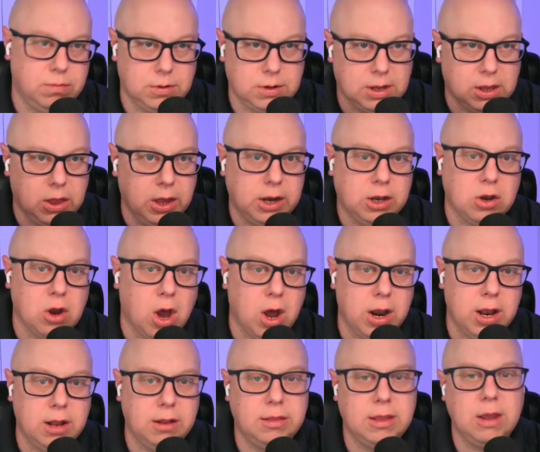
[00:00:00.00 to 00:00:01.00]
clicked on
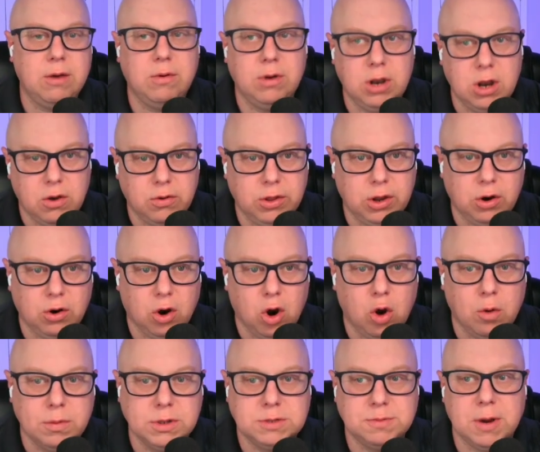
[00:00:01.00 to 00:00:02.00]
it, they would know that you're a
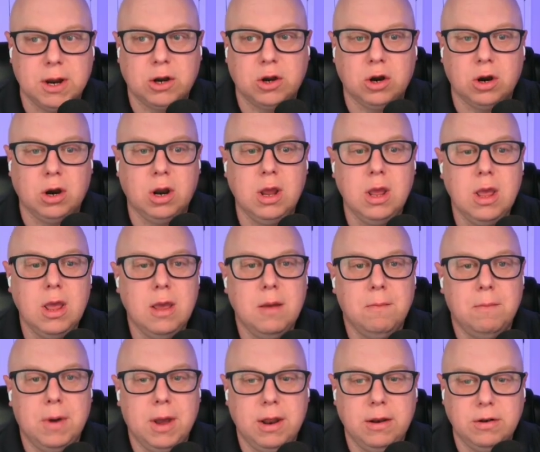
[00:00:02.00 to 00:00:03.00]
home inspector.
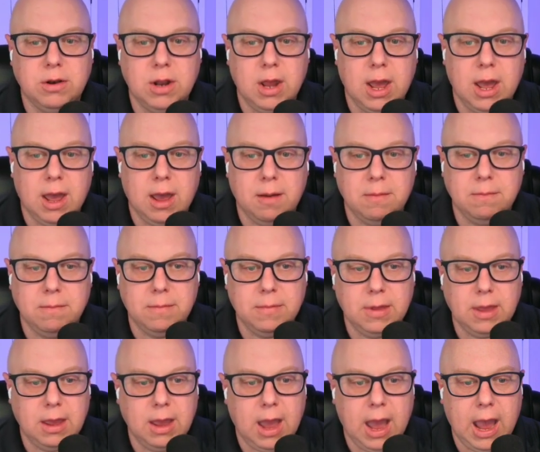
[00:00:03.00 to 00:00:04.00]
But
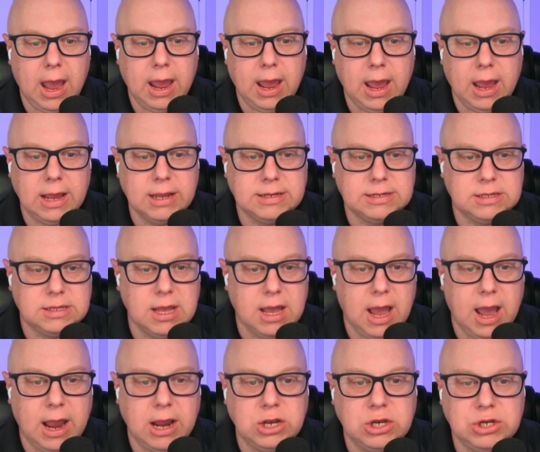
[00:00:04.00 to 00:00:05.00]
I
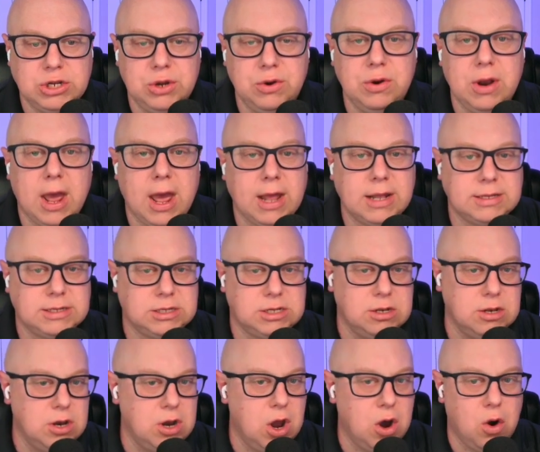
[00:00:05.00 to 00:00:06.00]
do not
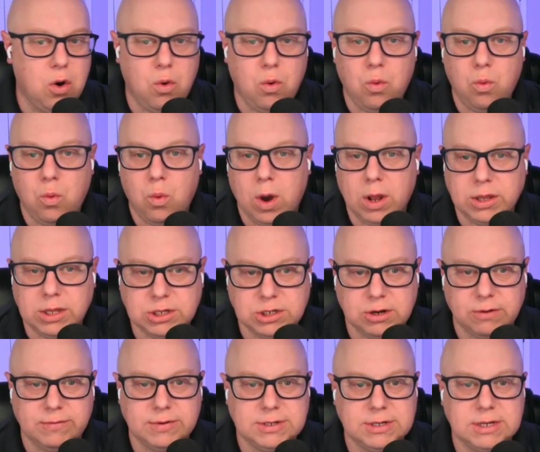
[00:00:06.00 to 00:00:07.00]
know what the
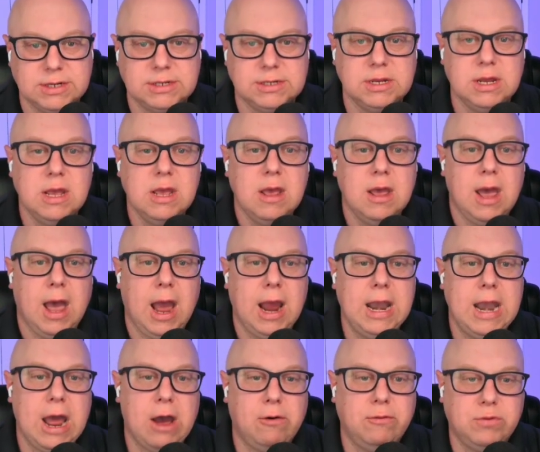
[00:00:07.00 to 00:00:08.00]
service is. I
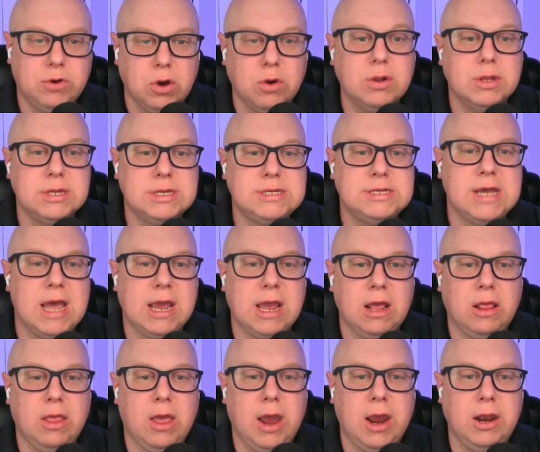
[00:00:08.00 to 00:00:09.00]
now have to go to the
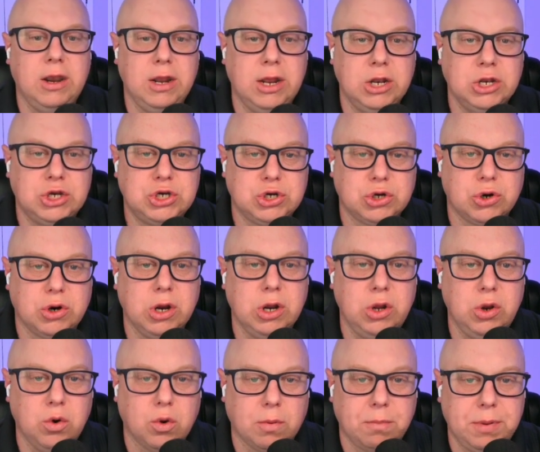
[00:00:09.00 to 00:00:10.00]
second line, ensuring
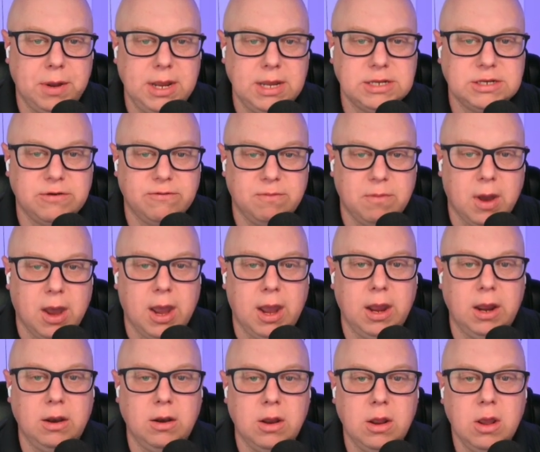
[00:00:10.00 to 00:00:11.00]
your peace of
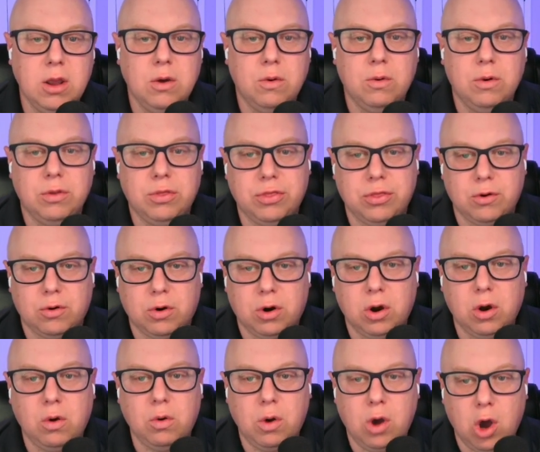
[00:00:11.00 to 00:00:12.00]
mind with
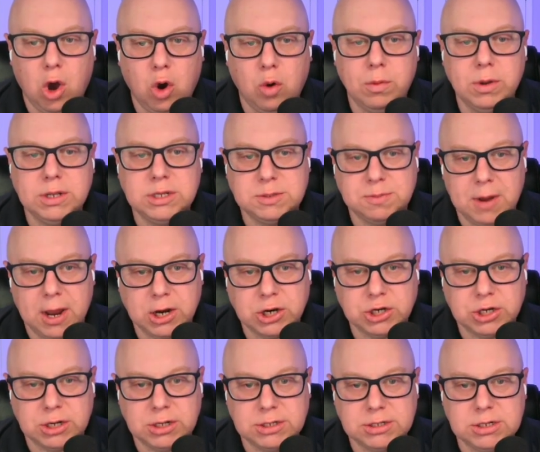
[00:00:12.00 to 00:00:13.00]
thorough home
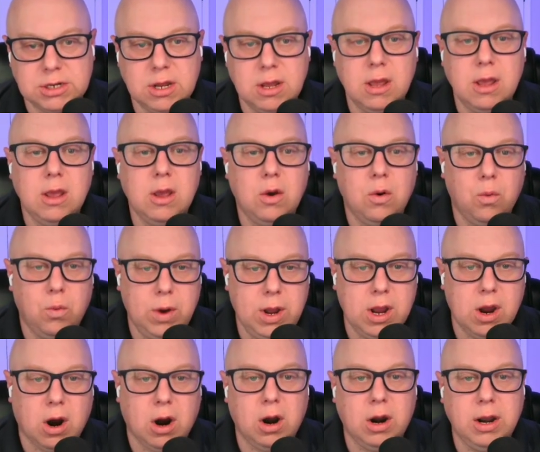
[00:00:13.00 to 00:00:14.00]
inspections. We
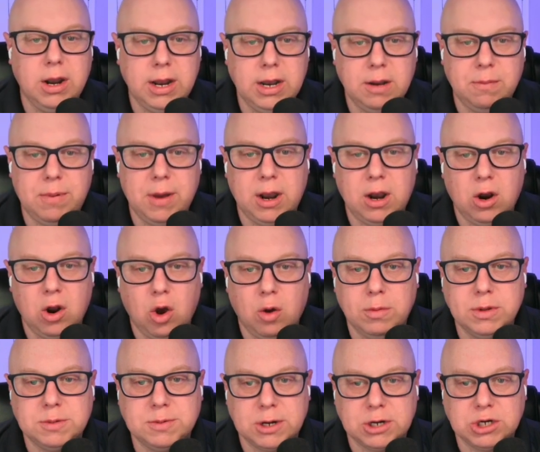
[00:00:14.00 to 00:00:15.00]
are an independent home
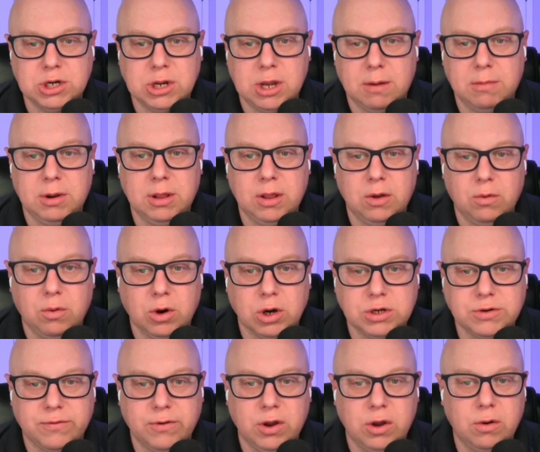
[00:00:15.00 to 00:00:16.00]
inspection company that works
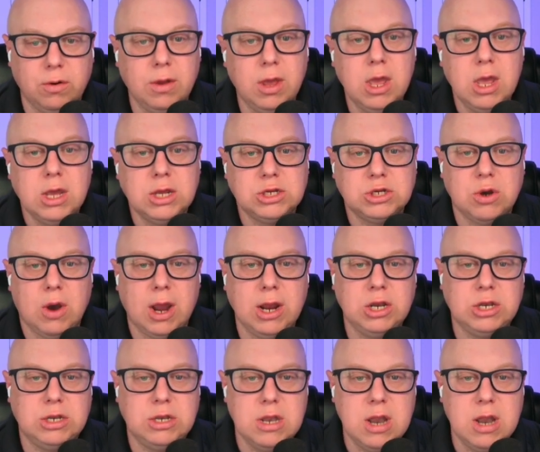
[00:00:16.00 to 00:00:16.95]
for you. So I